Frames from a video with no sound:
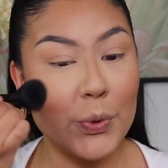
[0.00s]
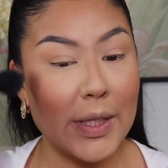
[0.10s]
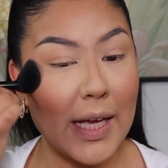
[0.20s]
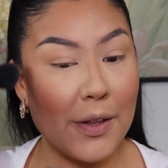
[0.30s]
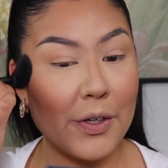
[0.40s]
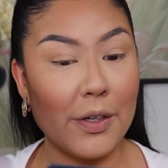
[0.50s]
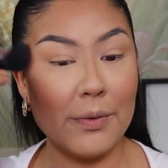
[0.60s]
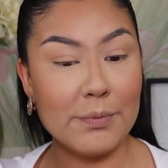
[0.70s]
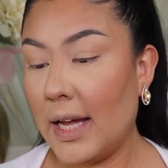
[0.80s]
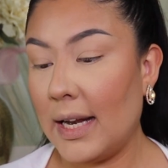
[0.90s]

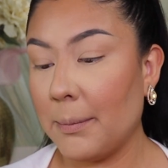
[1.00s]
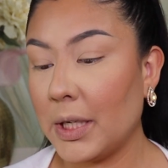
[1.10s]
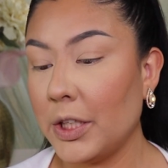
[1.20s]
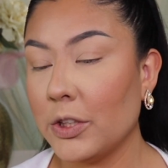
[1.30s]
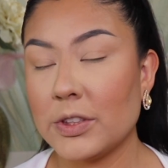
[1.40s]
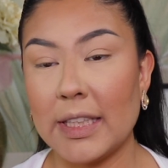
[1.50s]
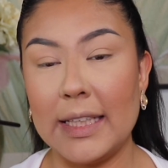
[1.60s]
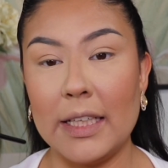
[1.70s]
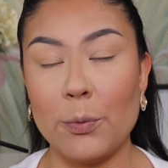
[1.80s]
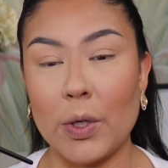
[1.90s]
together. And I'm going to use the
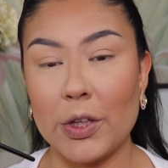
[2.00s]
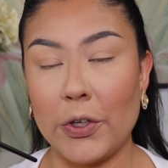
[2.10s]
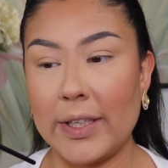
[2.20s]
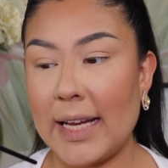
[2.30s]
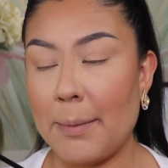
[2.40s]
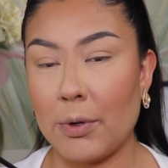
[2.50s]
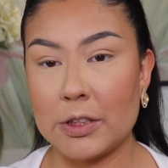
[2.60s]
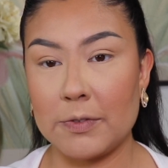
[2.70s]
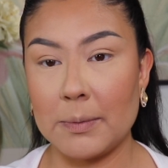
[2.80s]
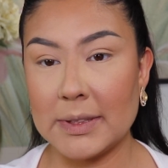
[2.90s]
E138
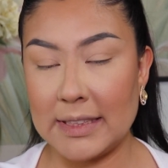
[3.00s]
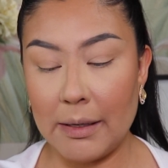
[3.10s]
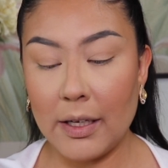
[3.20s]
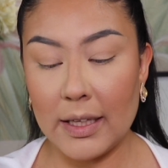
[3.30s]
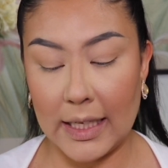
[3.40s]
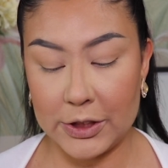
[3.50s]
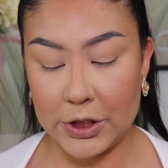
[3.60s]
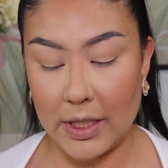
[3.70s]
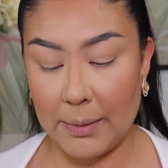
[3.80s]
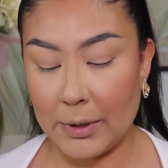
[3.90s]
brush from the same
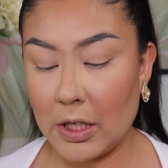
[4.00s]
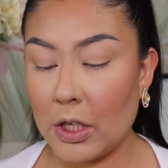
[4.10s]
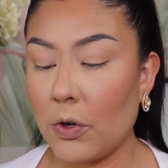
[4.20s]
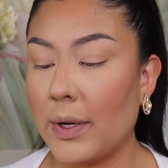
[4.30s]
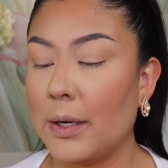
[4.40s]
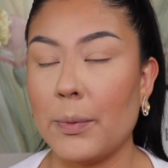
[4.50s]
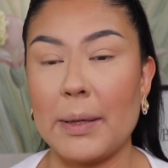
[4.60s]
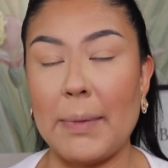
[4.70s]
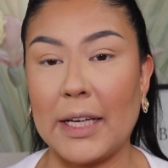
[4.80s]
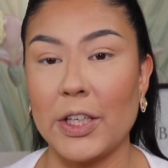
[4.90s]
collection. I'm going to go in
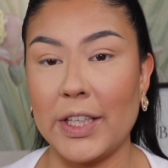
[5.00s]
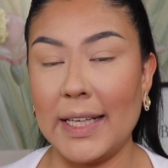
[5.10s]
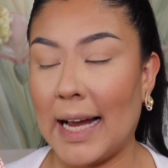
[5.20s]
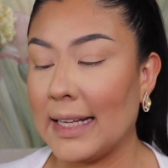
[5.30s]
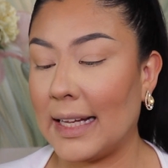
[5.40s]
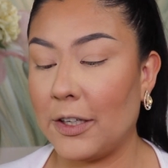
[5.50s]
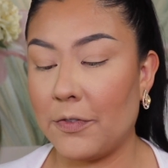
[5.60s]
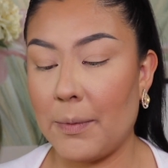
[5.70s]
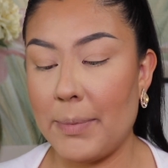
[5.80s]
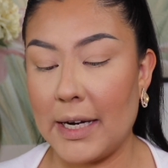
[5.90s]
with my cookie highlighter
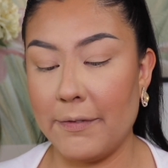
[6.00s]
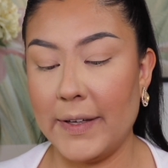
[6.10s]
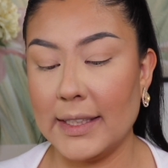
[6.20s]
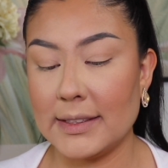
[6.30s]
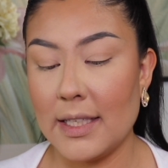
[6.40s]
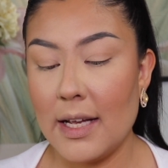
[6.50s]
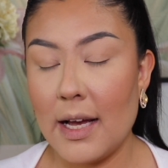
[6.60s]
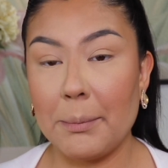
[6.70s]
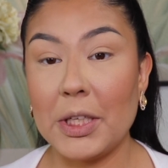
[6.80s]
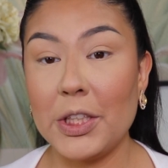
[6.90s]
from Benefit.
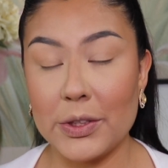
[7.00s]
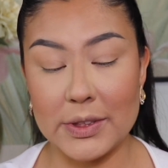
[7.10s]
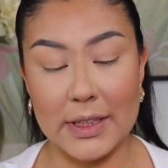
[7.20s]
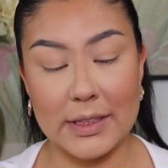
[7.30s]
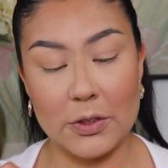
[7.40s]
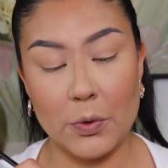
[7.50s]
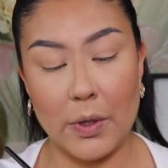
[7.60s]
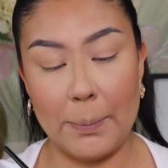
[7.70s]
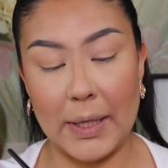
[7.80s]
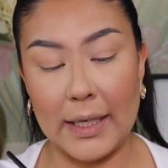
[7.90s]
I'm going to use this to
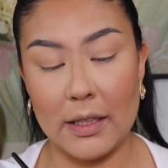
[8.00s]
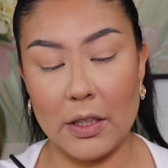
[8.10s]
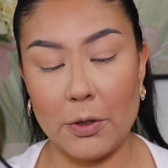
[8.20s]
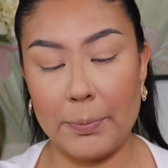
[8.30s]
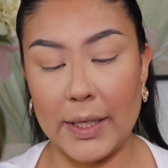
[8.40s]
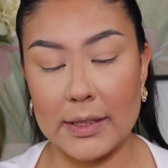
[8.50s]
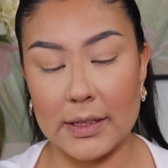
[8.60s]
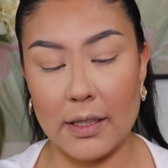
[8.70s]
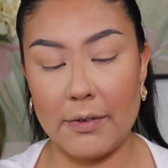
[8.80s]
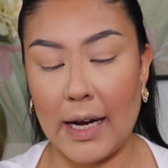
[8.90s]
apply a little
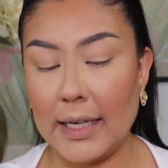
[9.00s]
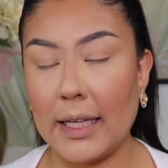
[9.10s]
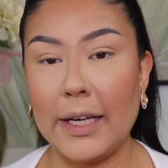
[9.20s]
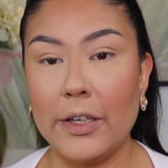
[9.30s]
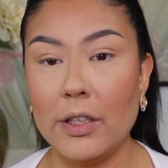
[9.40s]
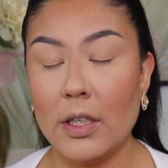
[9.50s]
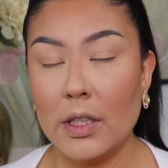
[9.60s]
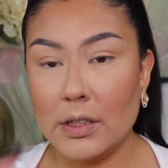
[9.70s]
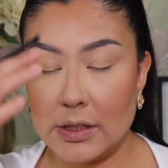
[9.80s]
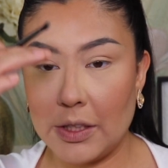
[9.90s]
bit of highlighter
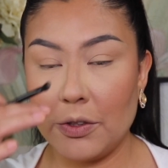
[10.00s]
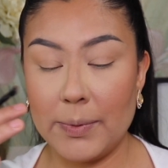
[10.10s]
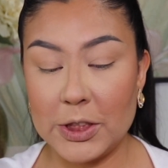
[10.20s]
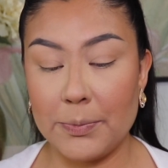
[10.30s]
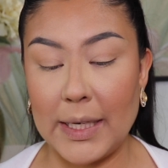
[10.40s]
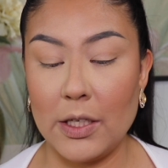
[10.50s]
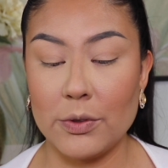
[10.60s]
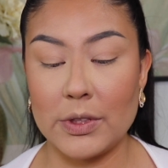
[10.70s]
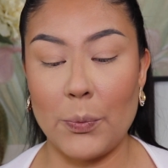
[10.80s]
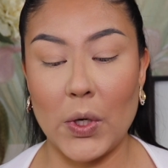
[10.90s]
down the ridge of my
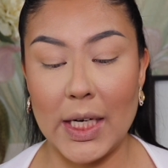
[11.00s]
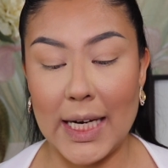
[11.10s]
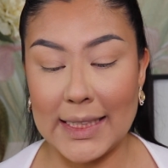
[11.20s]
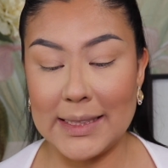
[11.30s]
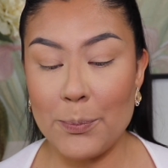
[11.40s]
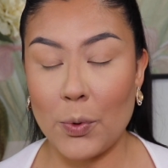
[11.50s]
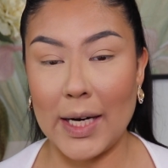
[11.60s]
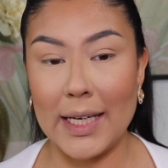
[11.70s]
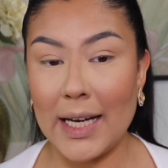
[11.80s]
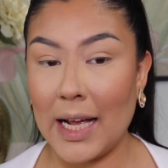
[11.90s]
nose. I want it nice and
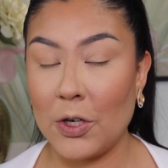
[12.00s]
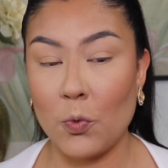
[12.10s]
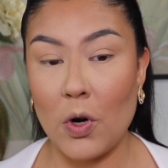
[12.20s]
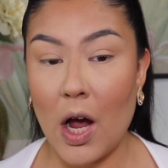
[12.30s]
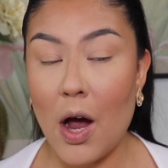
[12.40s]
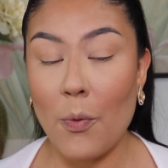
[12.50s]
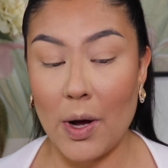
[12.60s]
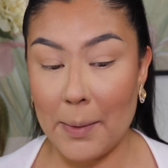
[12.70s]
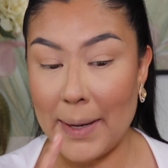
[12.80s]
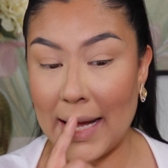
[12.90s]
brightened. I do not
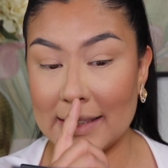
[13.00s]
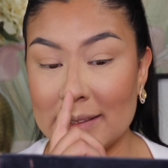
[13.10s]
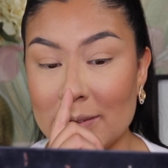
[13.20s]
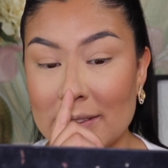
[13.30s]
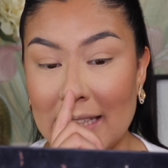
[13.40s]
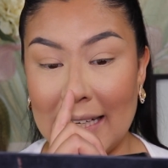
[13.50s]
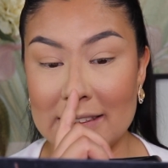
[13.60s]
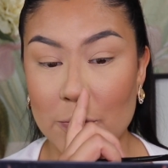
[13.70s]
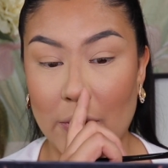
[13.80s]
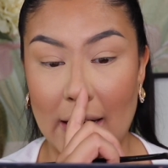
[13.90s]
want to pass those
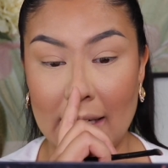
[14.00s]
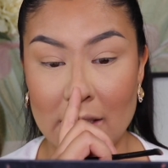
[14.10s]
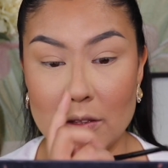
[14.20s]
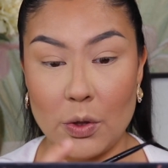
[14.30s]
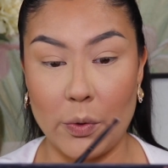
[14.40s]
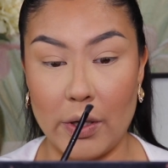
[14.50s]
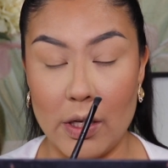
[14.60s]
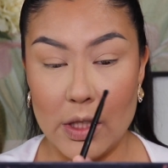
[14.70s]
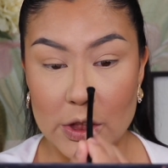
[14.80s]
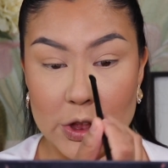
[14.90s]
lines where I
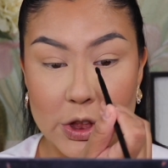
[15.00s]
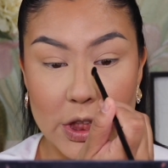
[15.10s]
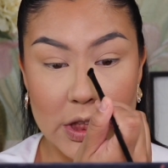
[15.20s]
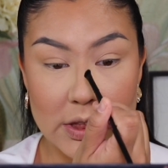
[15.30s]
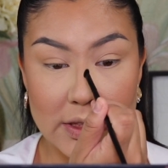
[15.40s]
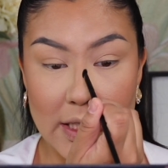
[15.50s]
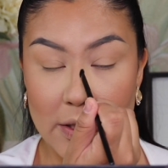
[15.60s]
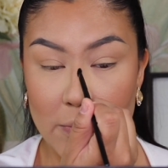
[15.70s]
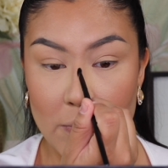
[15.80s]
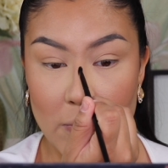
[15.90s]
contour. Just like
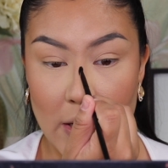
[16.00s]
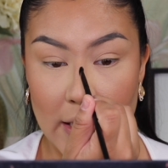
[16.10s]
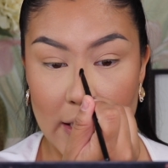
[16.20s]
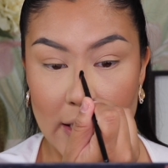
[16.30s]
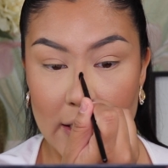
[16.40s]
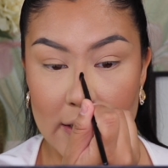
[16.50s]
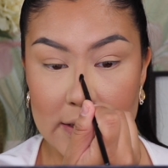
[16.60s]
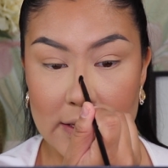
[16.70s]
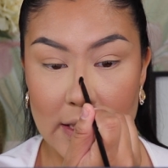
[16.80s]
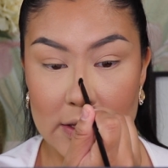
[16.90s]
right in the
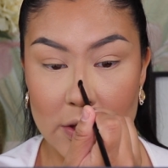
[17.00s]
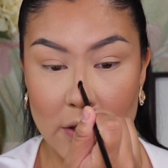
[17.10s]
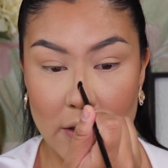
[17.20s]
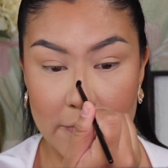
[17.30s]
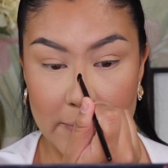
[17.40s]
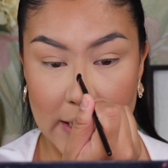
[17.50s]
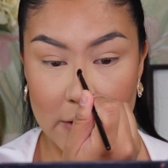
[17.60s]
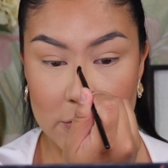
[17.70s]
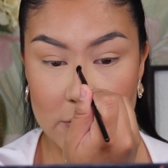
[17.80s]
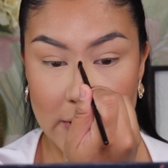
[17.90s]
center of my
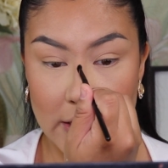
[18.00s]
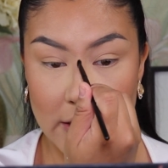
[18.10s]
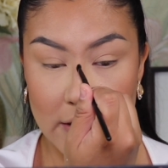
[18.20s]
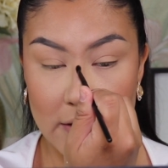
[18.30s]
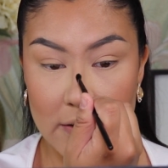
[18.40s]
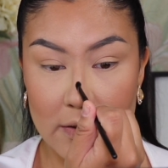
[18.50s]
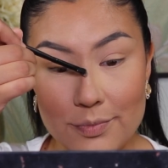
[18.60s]
nose right here.